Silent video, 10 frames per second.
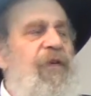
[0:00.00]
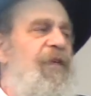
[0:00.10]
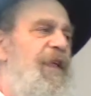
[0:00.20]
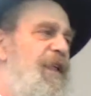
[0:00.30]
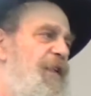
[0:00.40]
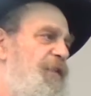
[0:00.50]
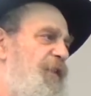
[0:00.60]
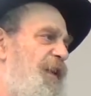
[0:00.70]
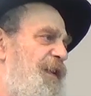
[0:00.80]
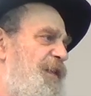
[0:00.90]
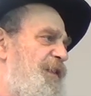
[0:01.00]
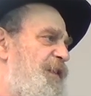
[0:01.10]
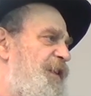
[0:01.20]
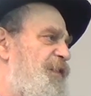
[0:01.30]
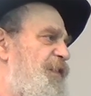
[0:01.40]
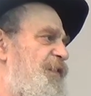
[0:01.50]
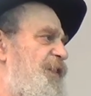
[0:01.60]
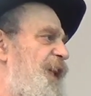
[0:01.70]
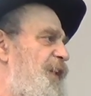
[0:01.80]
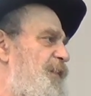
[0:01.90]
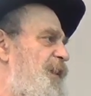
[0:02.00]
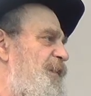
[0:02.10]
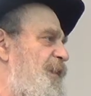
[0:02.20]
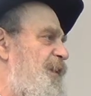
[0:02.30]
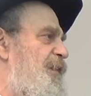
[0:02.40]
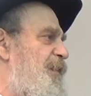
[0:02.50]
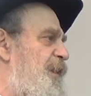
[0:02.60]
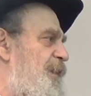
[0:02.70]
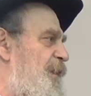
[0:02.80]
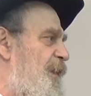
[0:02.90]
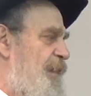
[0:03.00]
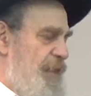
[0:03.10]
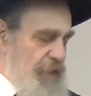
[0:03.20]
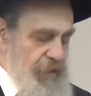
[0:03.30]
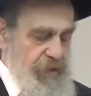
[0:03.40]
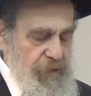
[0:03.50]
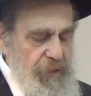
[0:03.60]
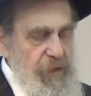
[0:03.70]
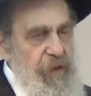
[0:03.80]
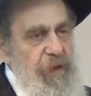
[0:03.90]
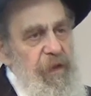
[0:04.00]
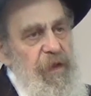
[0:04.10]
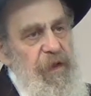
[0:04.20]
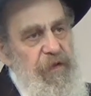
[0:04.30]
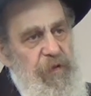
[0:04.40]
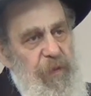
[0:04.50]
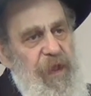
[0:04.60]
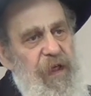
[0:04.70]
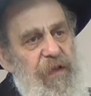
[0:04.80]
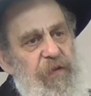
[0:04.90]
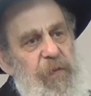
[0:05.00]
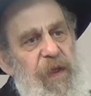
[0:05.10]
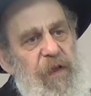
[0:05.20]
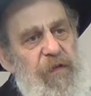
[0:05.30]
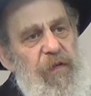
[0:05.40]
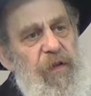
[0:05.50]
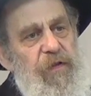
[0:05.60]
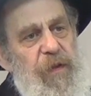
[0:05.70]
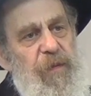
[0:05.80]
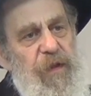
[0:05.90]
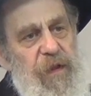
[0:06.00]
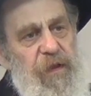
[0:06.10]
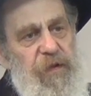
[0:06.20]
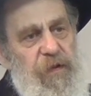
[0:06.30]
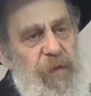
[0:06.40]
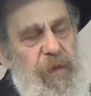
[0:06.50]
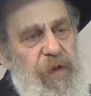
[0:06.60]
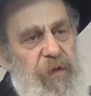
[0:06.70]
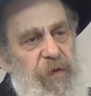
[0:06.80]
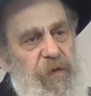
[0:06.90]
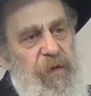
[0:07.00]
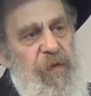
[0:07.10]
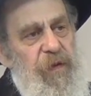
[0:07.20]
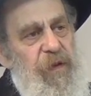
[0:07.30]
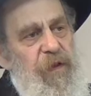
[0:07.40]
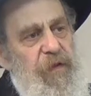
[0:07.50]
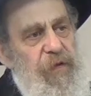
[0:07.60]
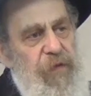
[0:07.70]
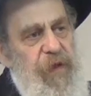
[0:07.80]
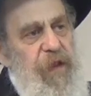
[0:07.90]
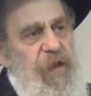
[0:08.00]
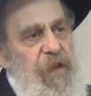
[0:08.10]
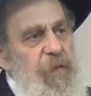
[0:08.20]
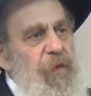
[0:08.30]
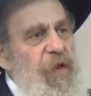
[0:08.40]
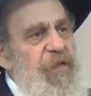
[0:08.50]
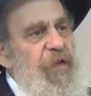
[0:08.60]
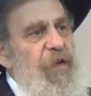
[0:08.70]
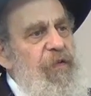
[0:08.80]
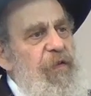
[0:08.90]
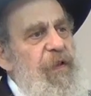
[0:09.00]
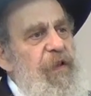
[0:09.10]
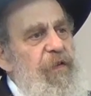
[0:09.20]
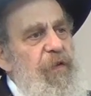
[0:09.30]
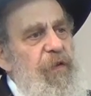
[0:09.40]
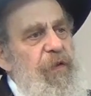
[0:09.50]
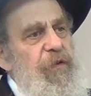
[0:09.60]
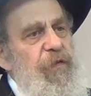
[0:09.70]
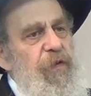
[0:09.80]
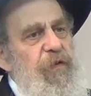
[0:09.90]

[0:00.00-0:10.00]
thing that a father has to teach his child when he starts talking. Shema Yisrael Hashem Elokeinu Hashem Echad. Over there in the Gemara, it's also in this order. First